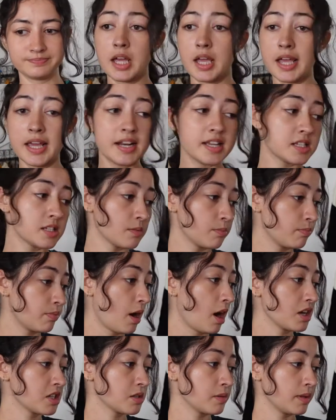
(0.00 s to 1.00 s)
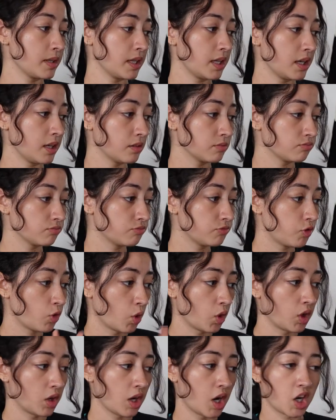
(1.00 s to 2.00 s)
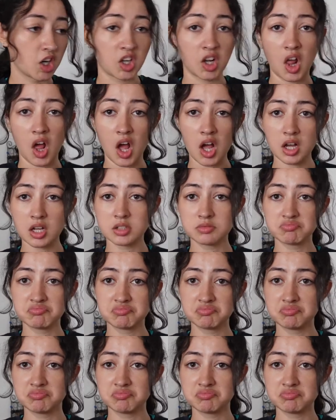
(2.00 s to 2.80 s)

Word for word: It is approximately 4 o'clock